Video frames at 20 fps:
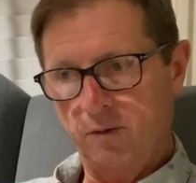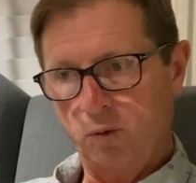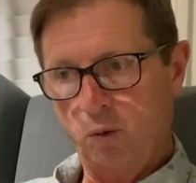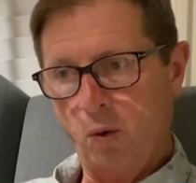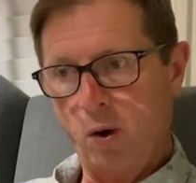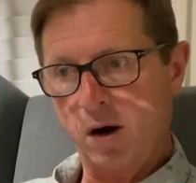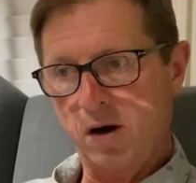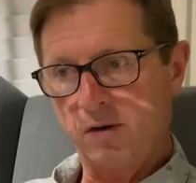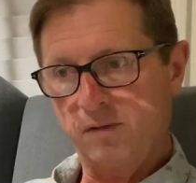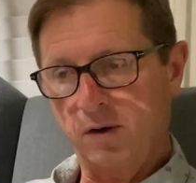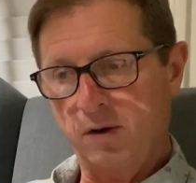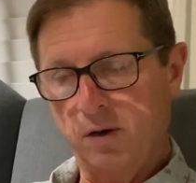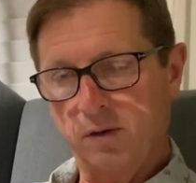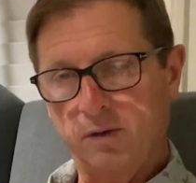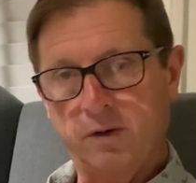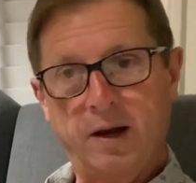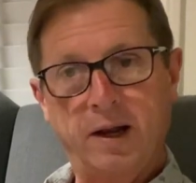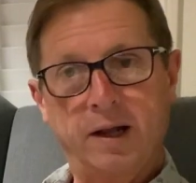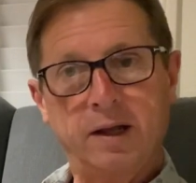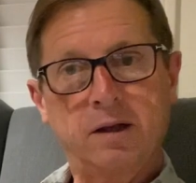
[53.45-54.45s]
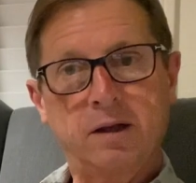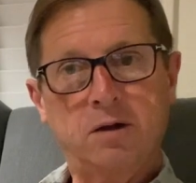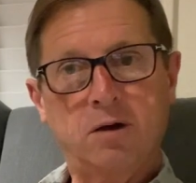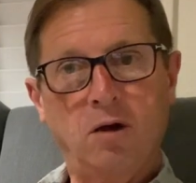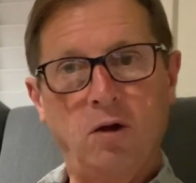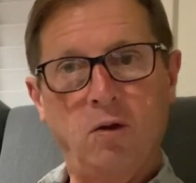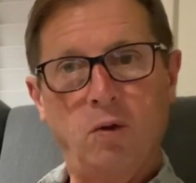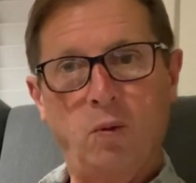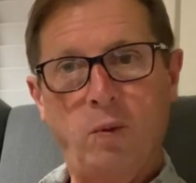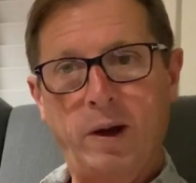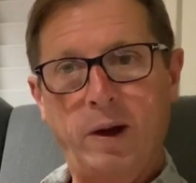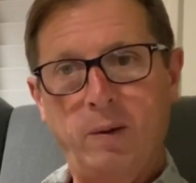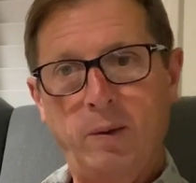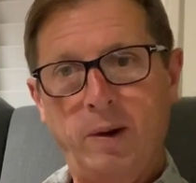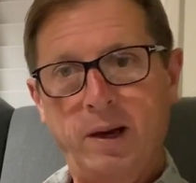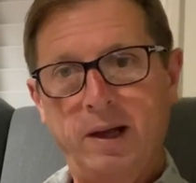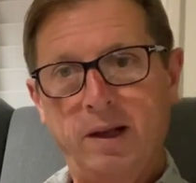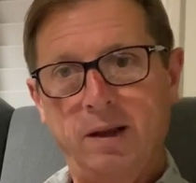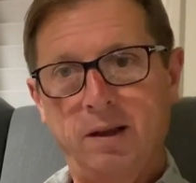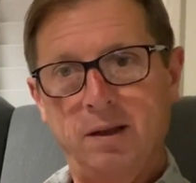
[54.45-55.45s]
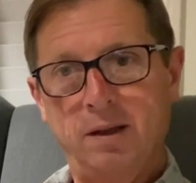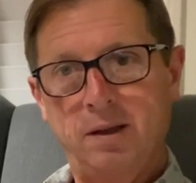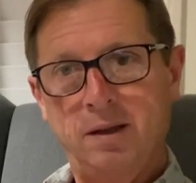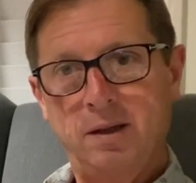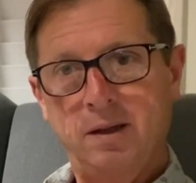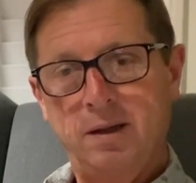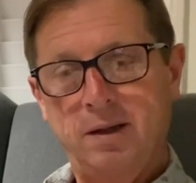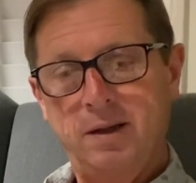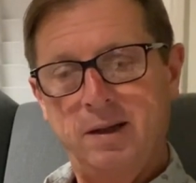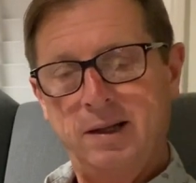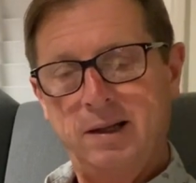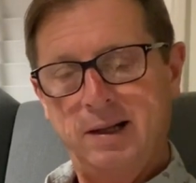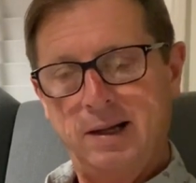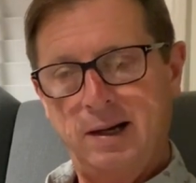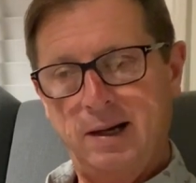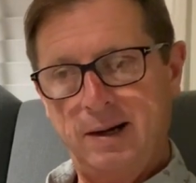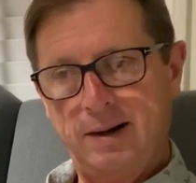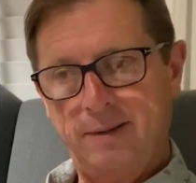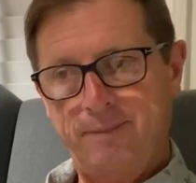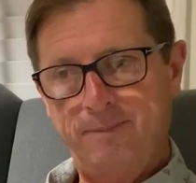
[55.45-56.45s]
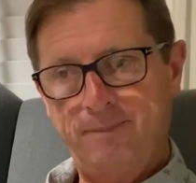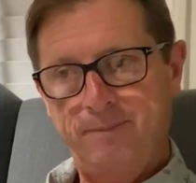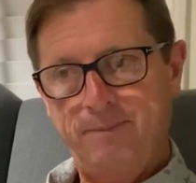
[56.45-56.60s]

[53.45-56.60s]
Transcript: waterfall that I called the White Whale. Um,